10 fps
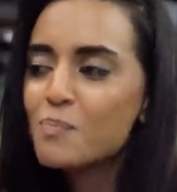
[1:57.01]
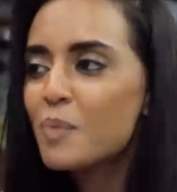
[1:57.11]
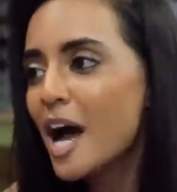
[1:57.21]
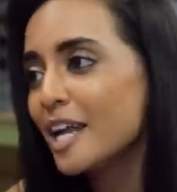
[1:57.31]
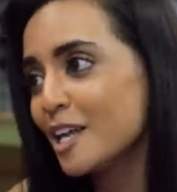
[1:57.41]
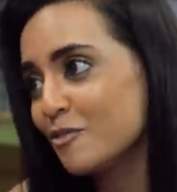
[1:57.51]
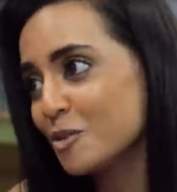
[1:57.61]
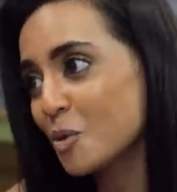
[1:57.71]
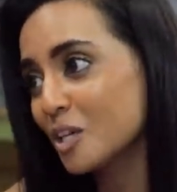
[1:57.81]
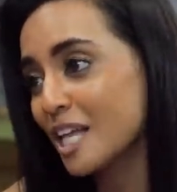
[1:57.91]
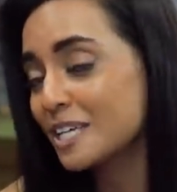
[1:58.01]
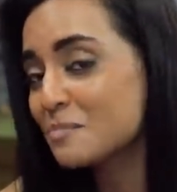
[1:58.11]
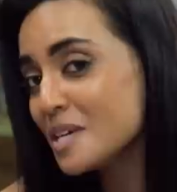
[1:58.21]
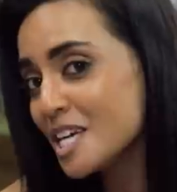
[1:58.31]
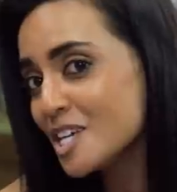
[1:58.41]
But if you're more
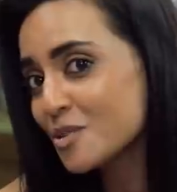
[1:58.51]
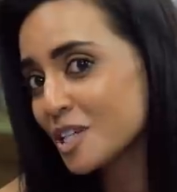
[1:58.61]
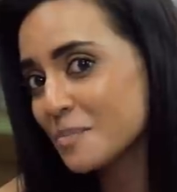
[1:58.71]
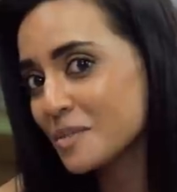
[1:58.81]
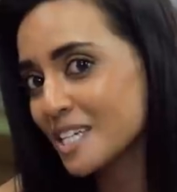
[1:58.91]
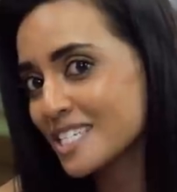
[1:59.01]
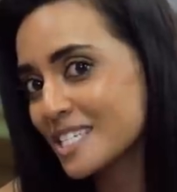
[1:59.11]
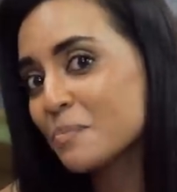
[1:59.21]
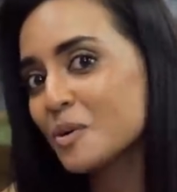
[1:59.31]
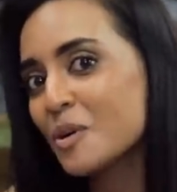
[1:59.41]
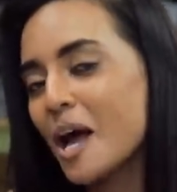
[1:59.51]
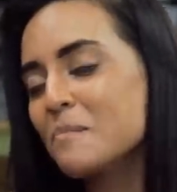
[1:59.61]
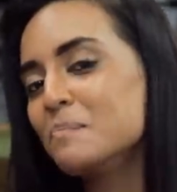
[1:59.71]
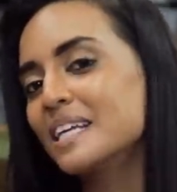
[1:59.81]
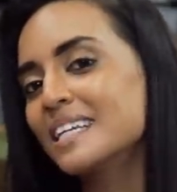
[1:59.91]
like me, you'll keep things simple
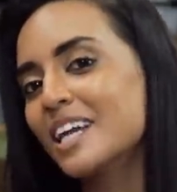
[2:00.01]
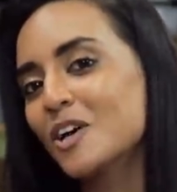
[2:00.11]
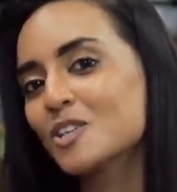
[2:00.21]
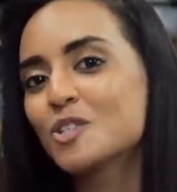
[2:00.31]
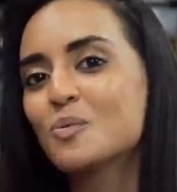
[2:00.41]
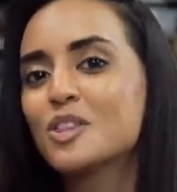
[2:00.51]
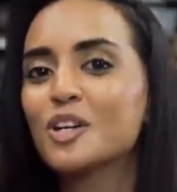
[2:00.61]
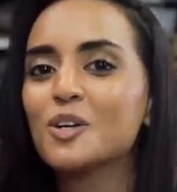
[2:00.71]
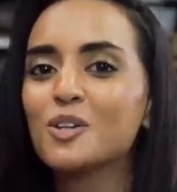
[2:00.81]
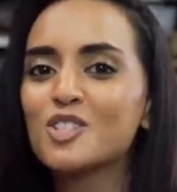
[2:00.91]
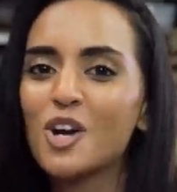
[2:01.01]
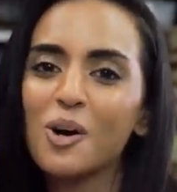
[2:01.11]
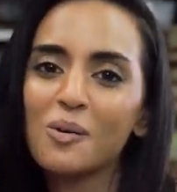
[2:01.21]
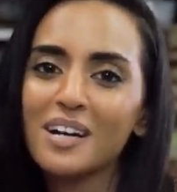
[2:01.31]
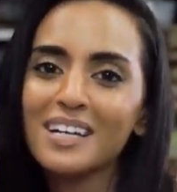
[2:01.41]
and pick the character with the coolest
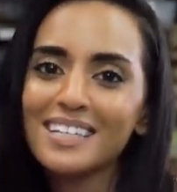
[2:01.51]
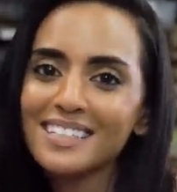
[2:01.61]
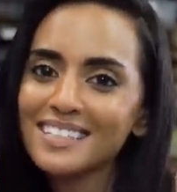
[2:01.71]
artwork.